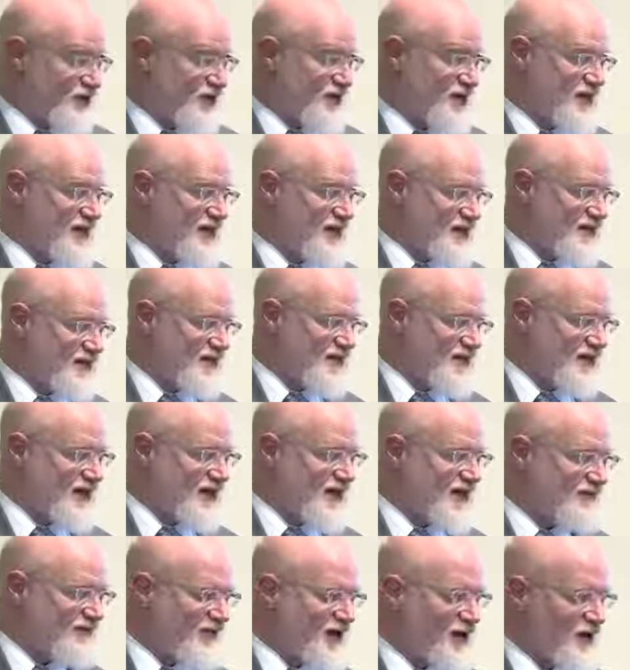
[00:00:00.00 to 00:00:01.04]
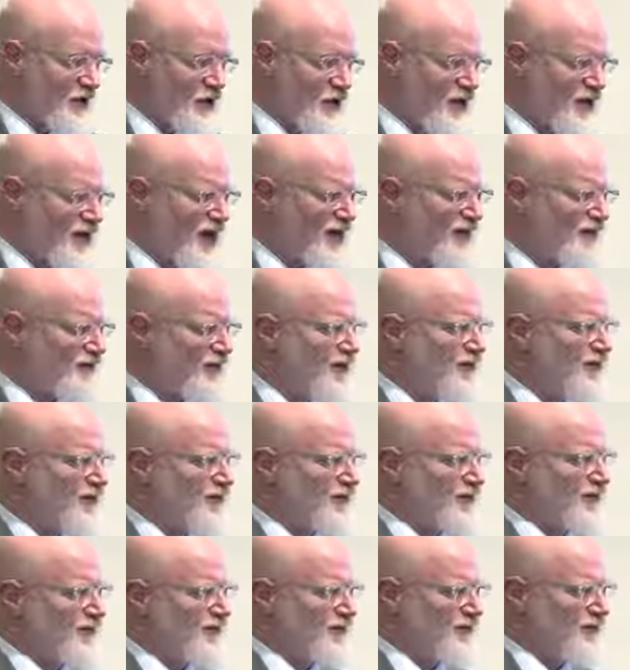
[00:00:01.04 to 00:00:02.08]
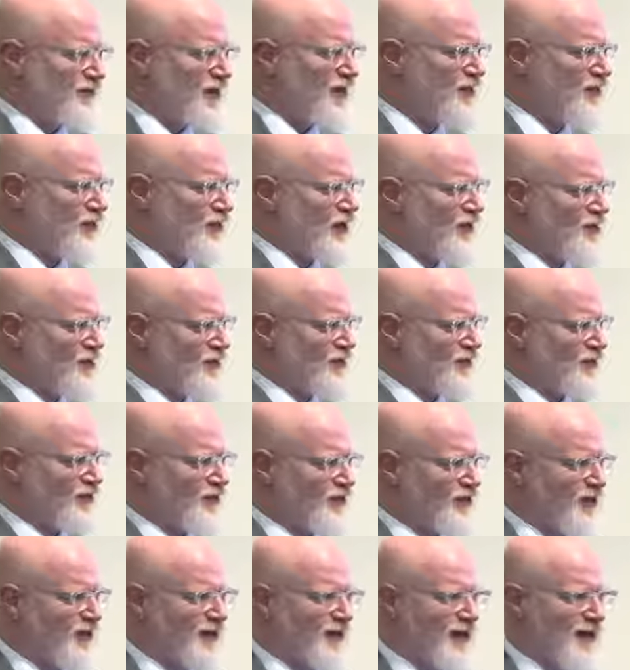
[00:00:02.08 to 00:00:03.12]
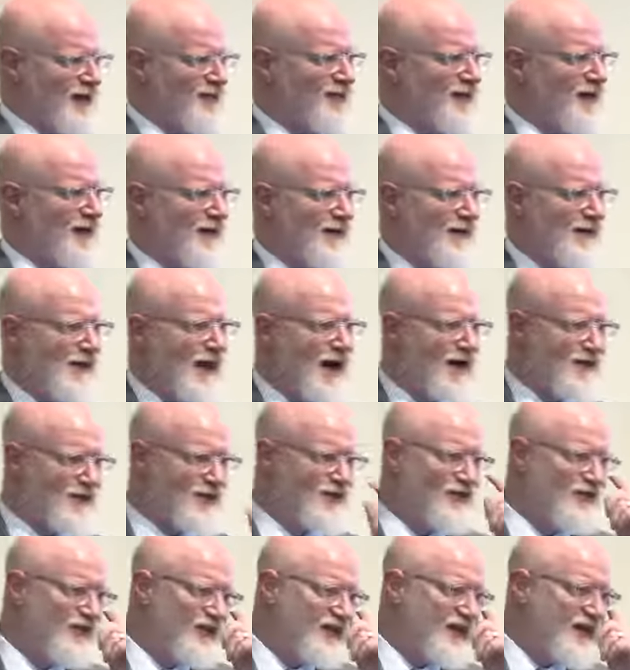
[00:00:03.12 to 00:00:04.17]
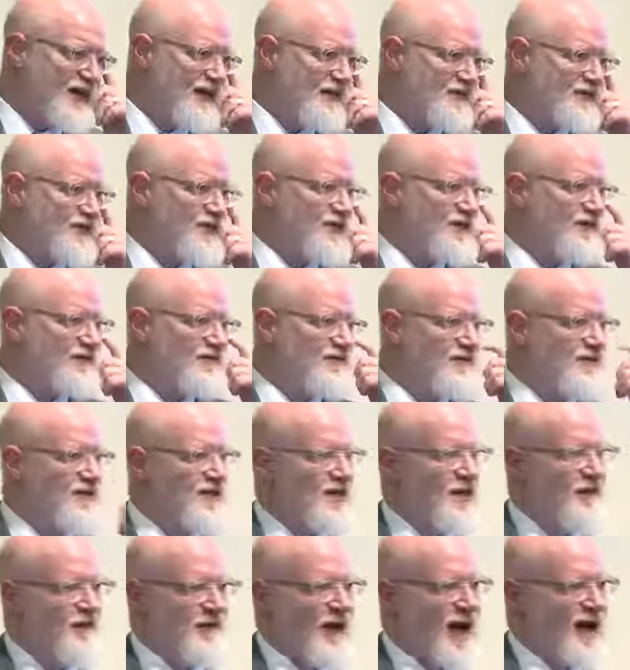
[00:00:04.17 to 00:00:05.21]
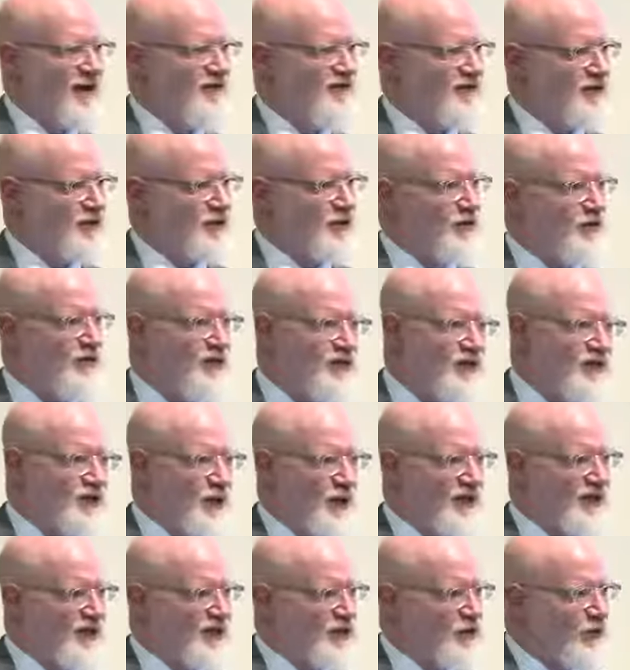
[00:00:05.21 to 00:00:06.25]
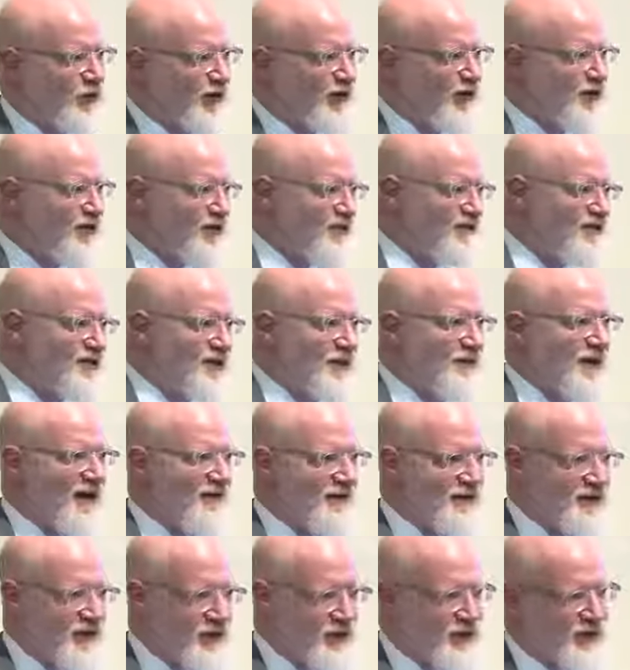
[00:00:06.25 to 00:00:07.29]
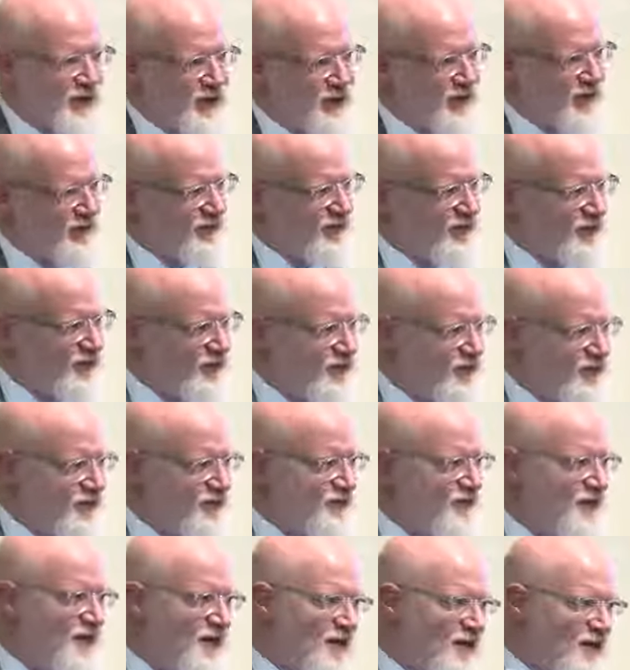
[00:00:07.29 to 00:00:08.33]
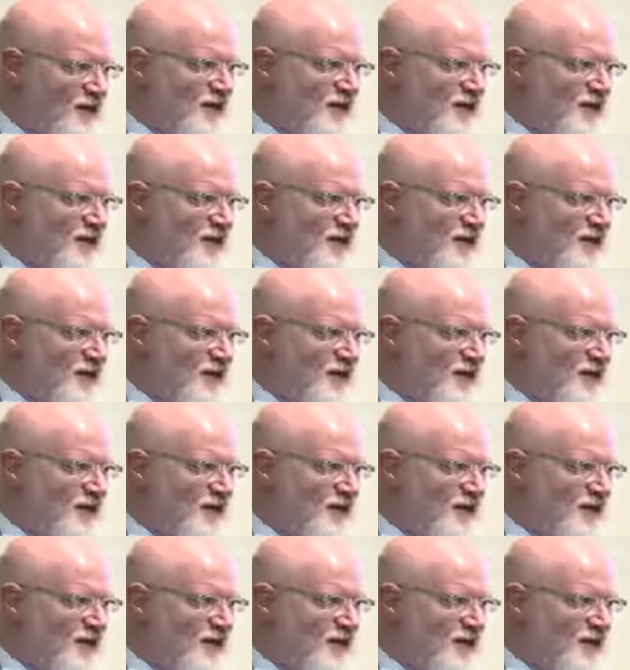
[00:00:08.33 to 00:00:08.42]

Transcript: see is that they follow a lot of other interesting looking eschatological accounts. Some have to do with 2012, some have to do with UFOs.